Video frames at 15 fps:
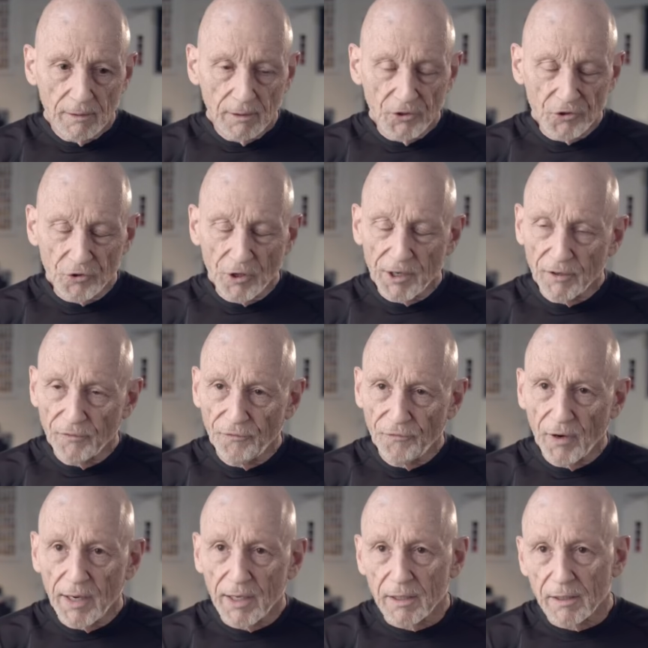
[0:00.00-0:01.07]
It's like a
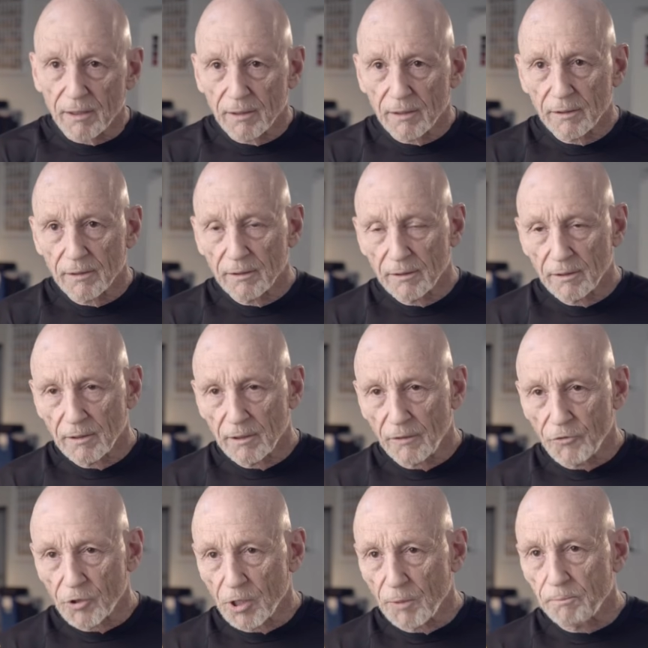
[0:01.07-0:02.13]
fight.
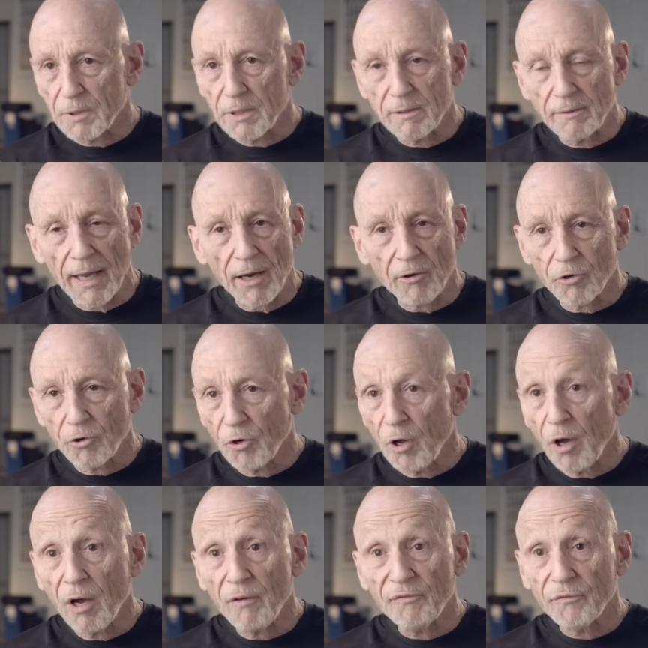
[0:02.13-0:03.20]
If you get beat down
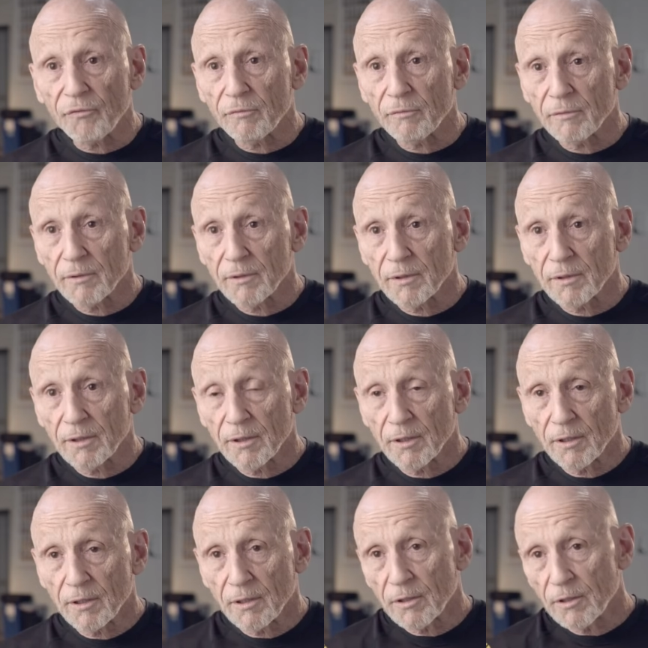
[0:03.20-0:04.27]
enough,
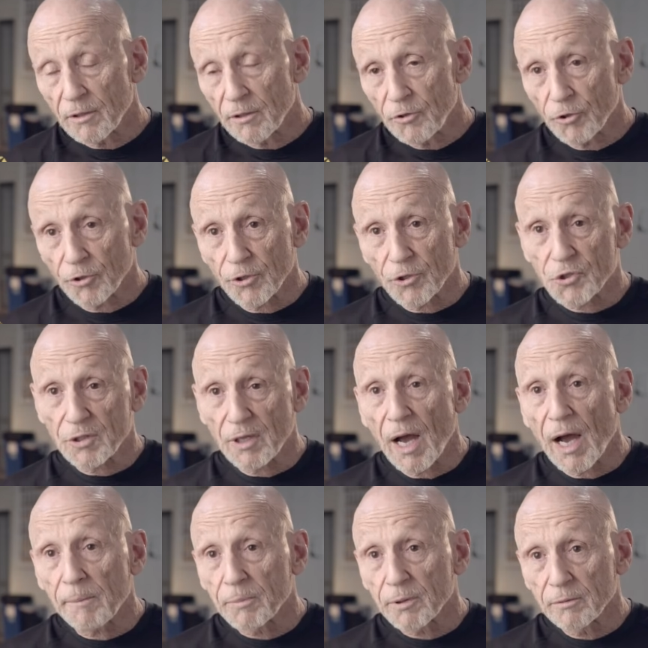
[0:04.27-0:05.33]
you're gonna
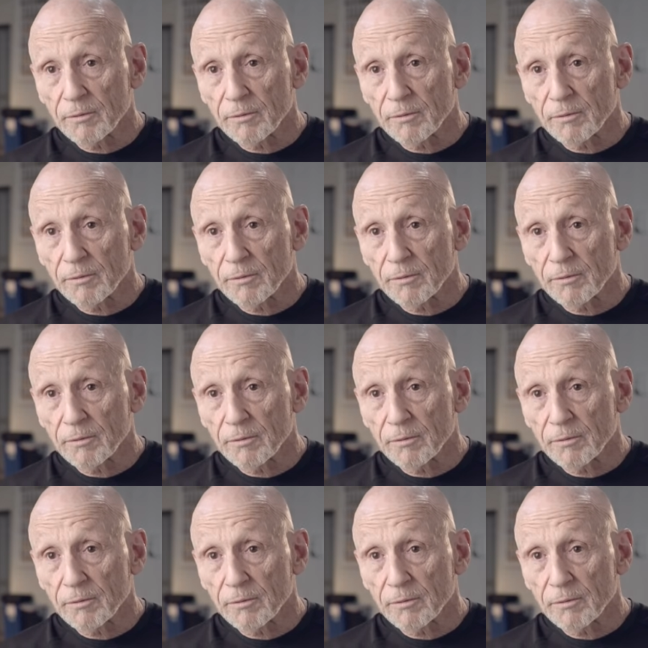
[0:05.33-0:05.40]
stop.